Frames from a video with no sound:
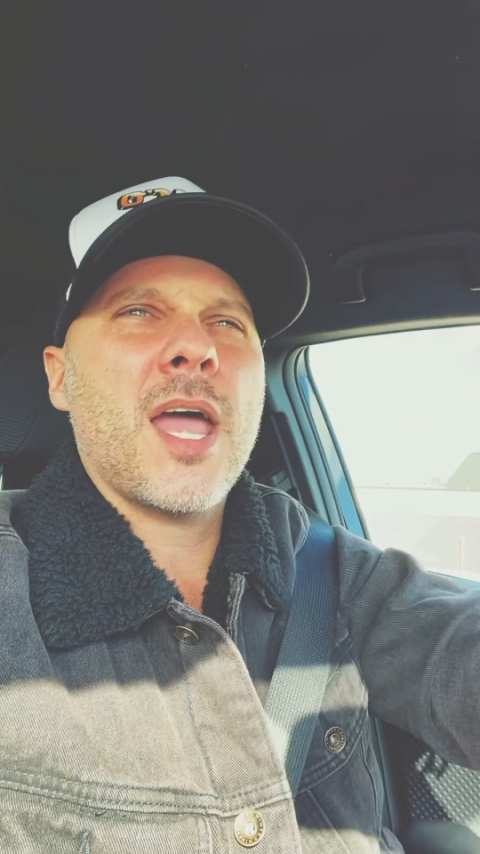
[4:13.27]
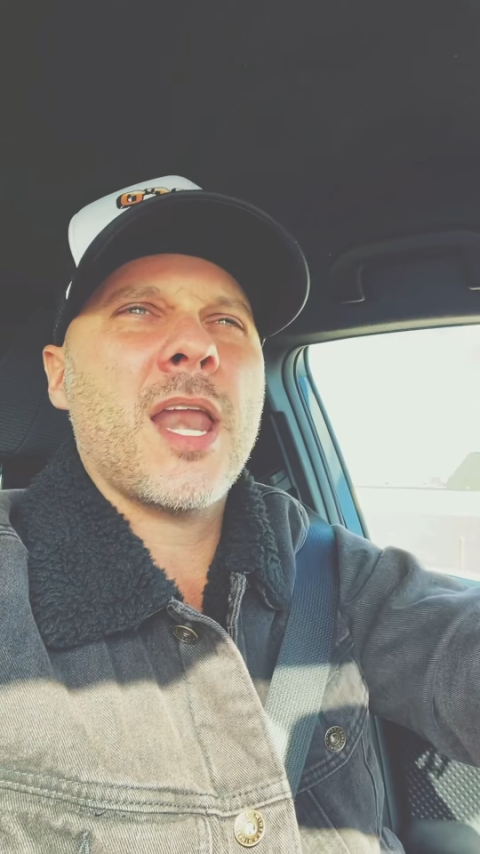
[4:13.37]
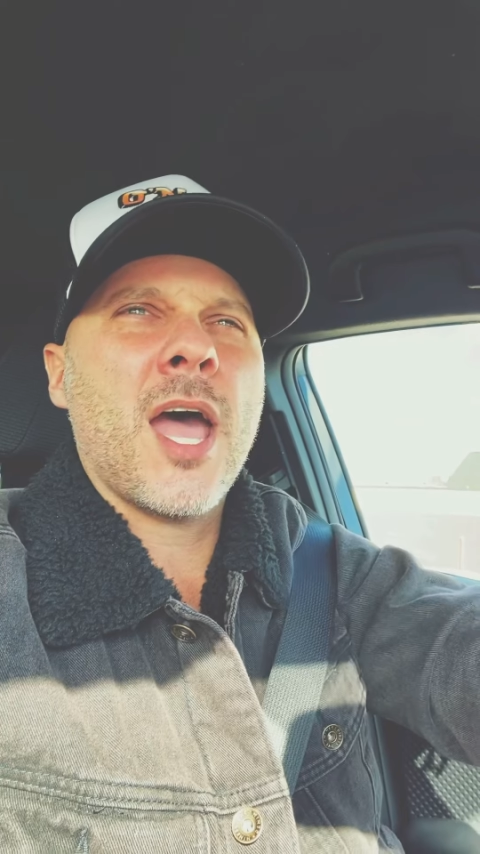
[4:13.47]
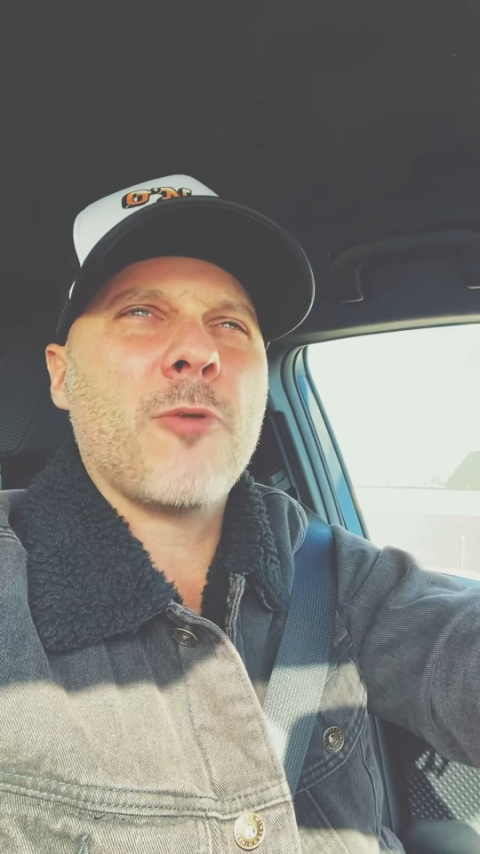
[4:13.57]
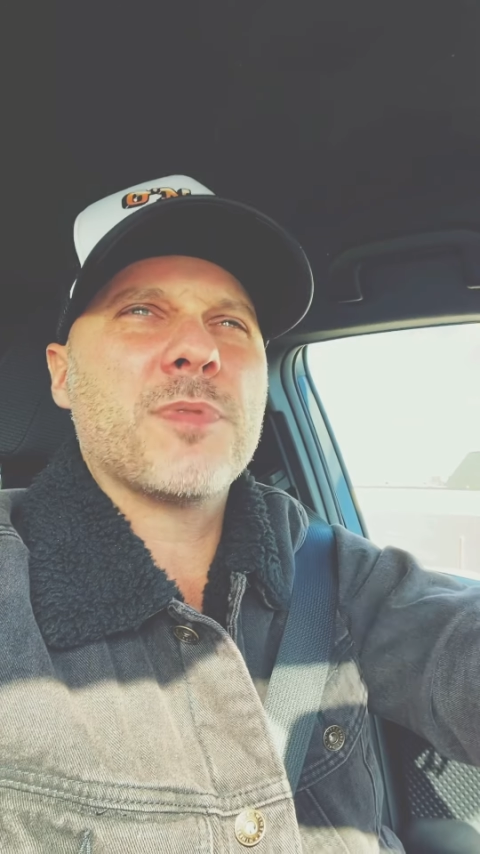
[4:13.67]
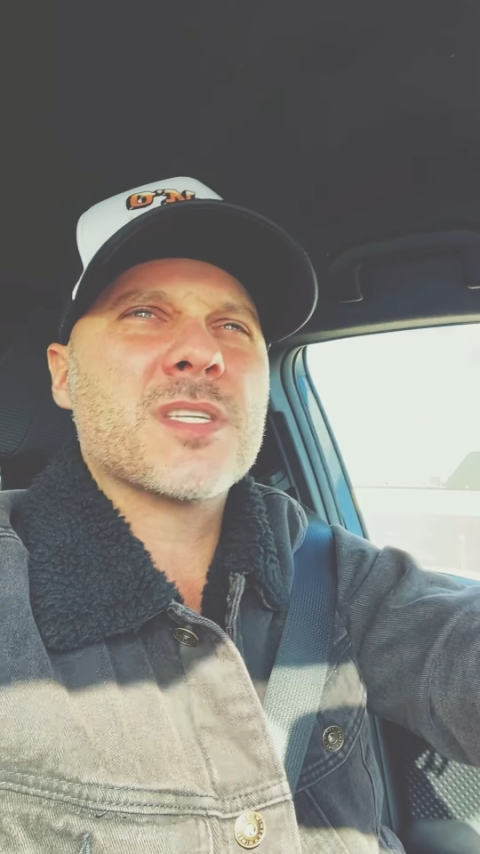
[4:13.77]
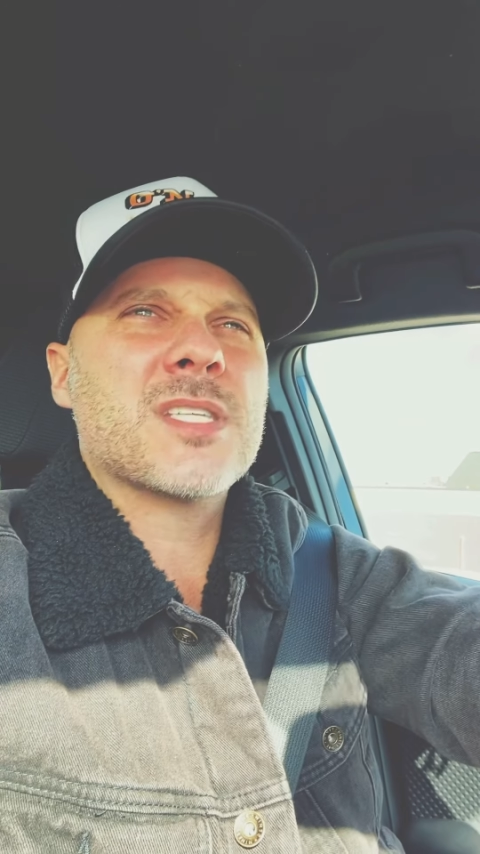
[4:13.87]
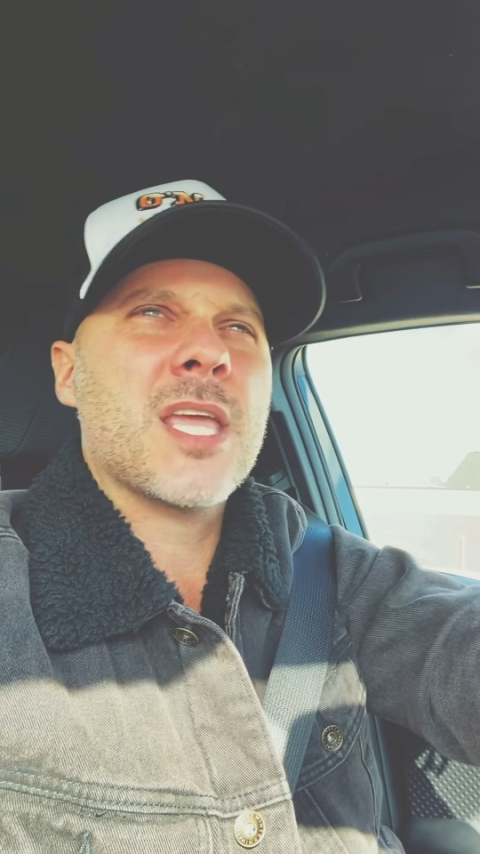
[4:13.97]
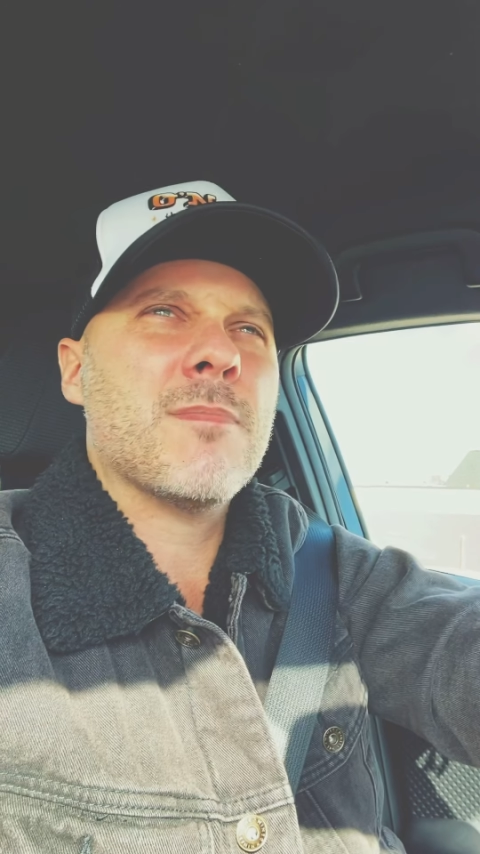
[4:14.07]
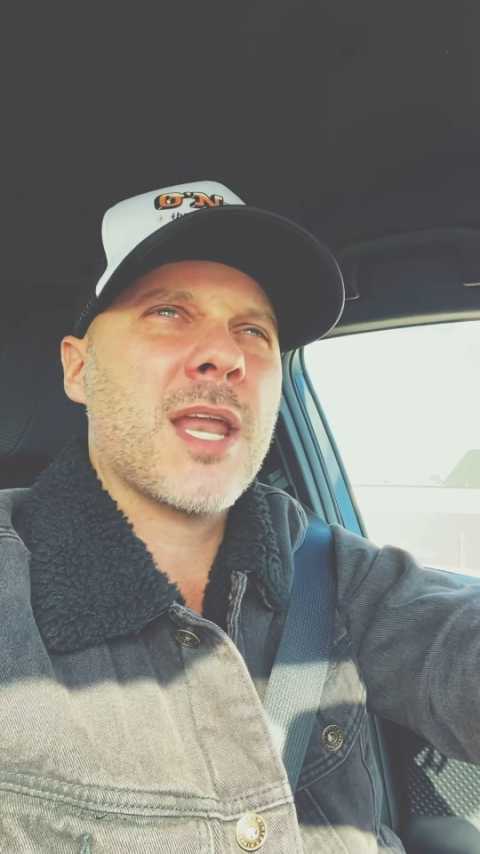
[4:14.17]
and help this
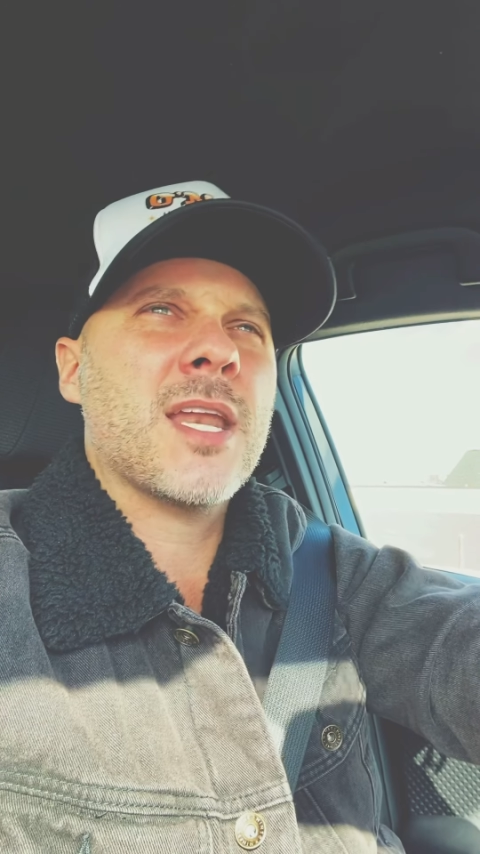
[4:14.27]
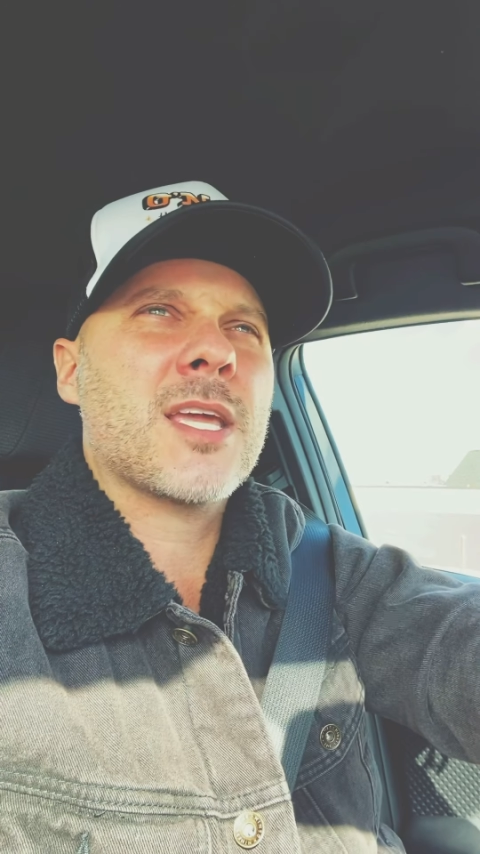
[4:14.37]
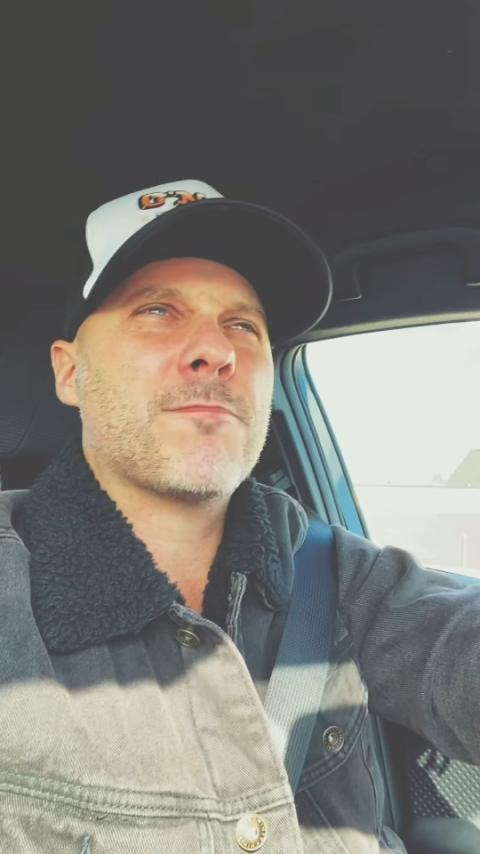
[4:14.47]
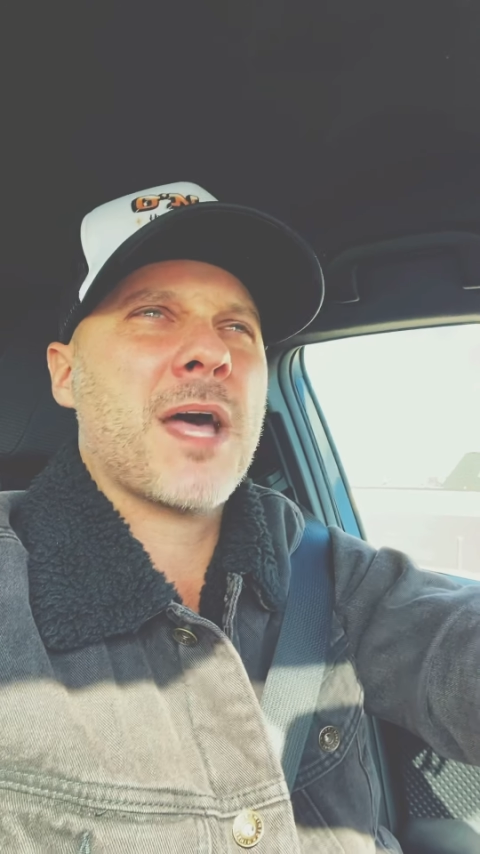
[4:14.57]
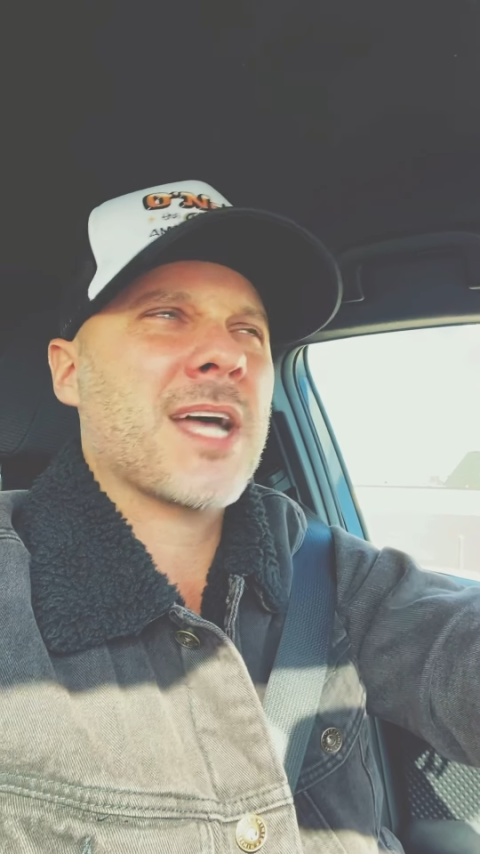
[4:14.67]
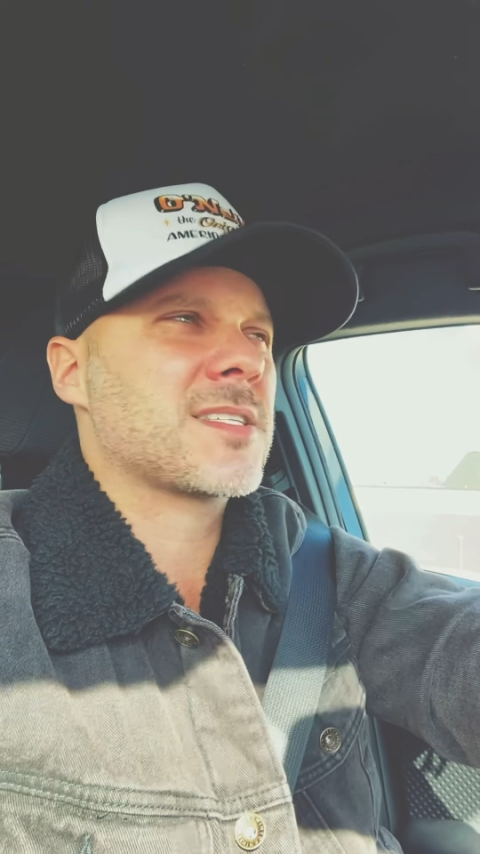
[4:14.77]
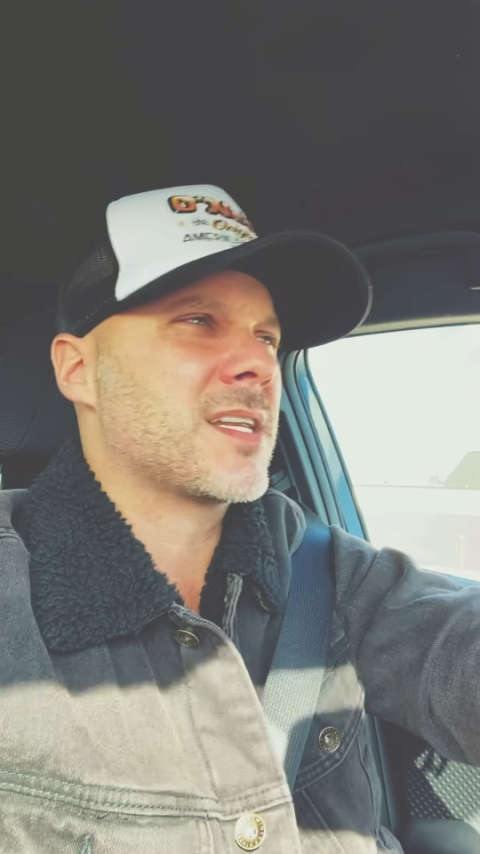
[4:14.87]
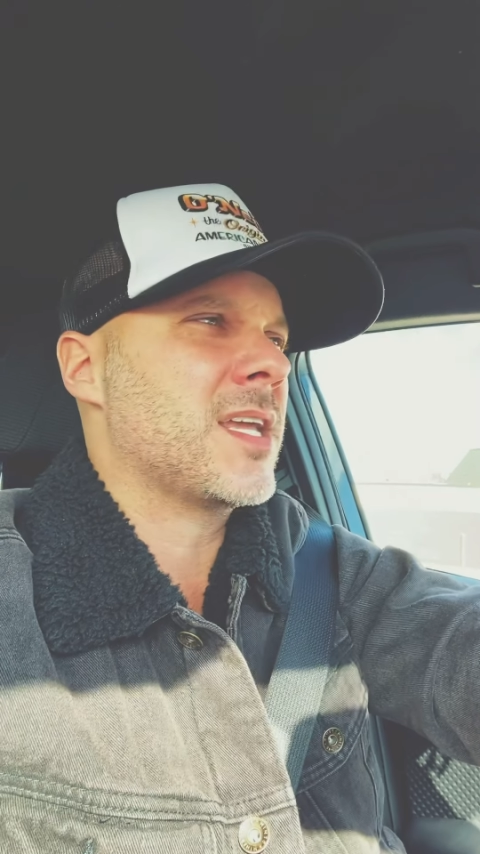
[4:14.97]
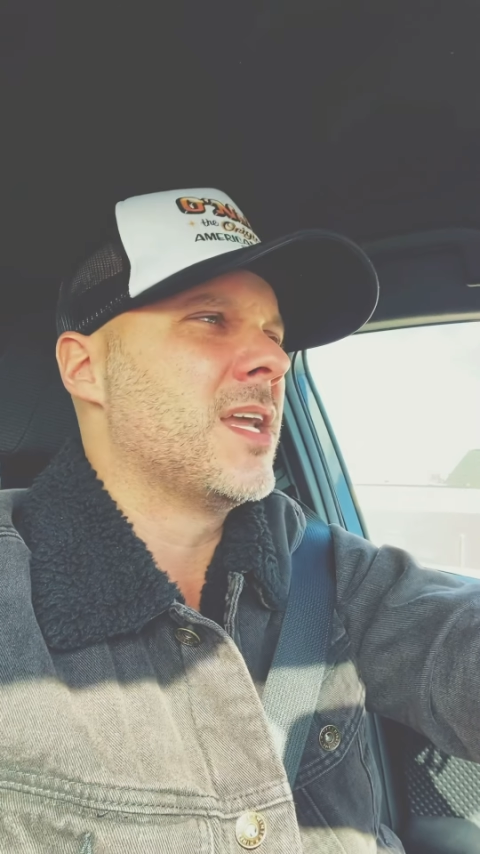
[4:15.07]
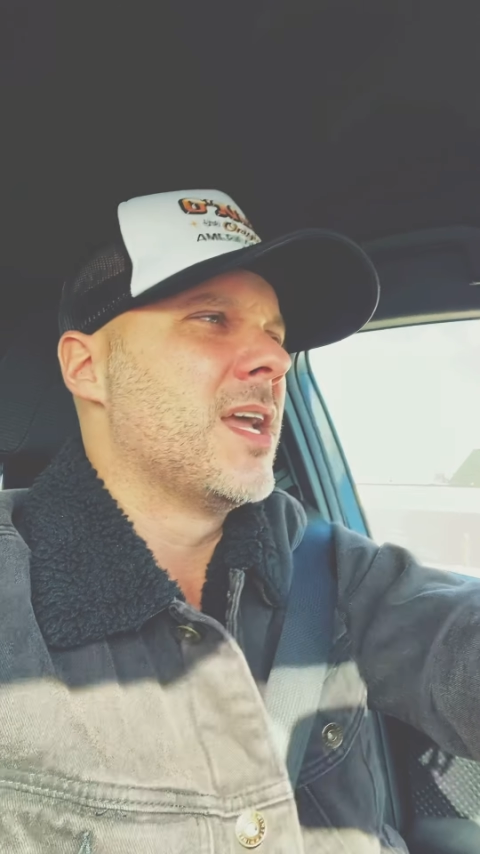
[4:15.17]
team in any
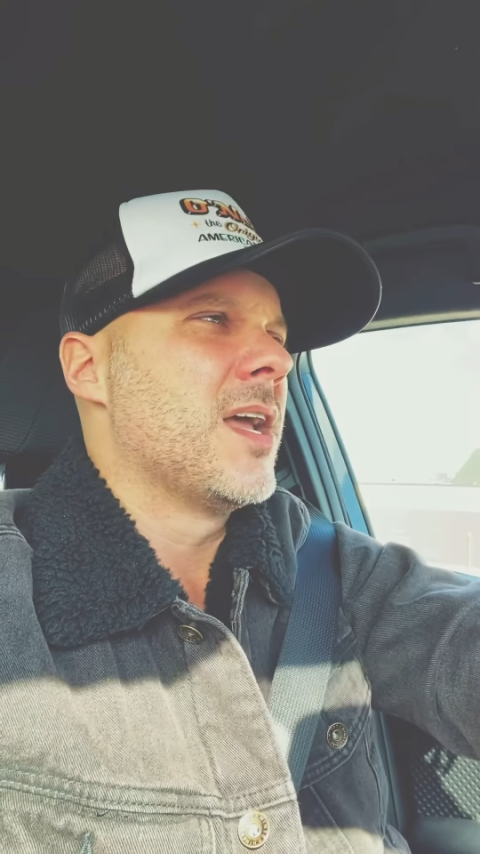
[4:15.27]
capacity,